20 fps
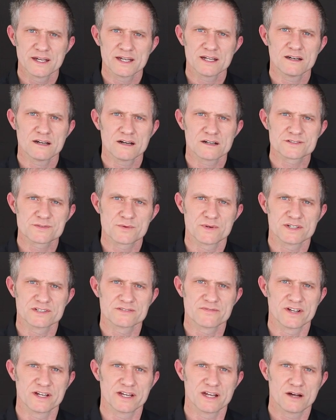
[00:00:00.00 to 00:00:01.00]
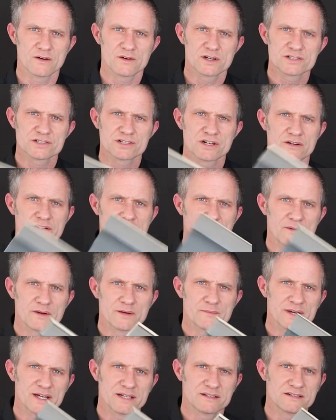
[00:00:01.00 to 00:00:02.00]
In last week's video I showed how
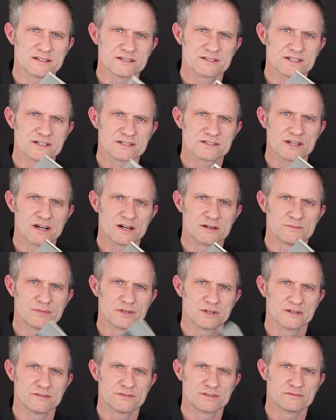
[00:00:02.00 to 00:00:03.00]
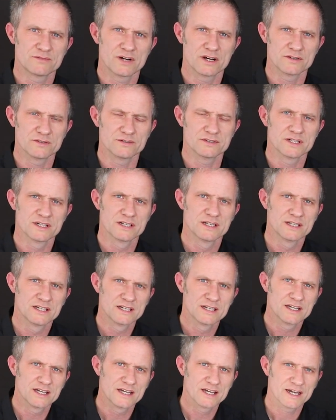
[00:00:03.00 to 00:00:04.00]
I made this example of a road
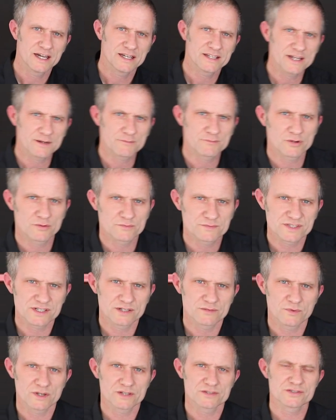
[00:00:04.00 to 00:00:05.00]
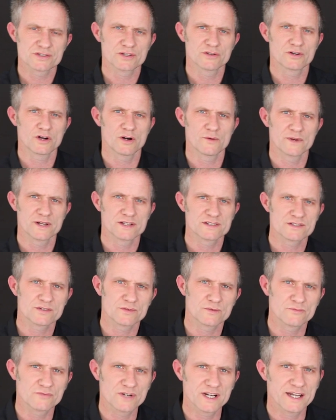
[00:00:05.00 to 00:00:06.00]
and that prompted one or two comments
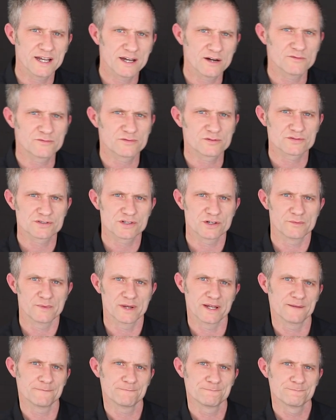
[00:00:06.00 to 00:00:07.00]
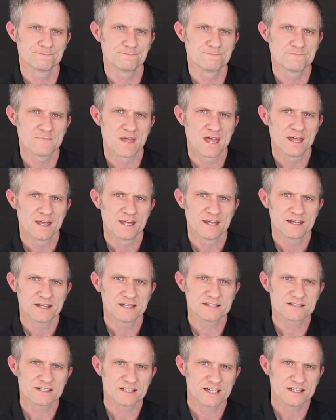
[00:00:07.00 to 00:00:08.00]
that were really helpful to me.
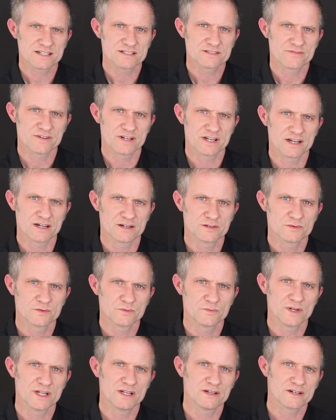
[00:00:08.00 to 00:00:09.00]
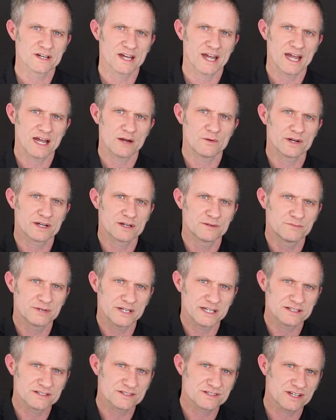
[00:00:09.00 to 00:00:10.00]
In today's video we look at how I
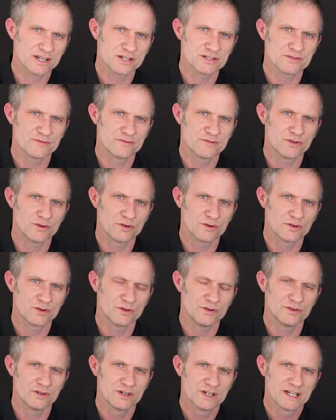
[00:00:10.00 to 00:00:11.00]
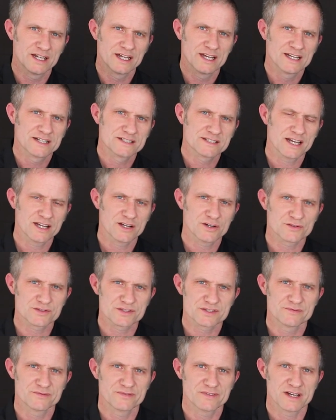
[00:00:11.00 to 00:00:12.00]
complete the station forecourt, take on
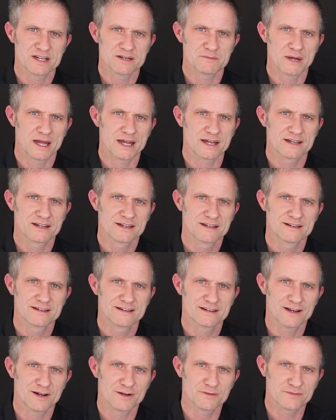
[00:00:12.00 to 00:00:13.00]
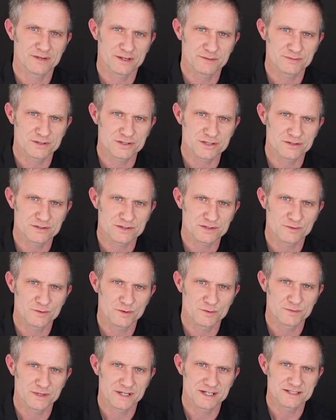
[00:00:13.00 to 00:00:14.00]
some feedback and hopefully produce a
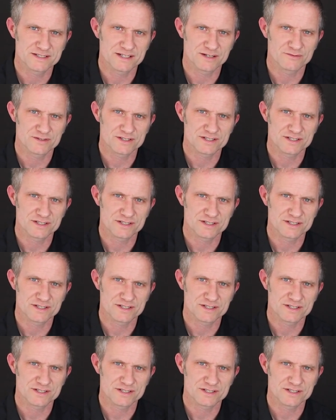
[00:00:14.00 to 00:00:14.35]
more pleasing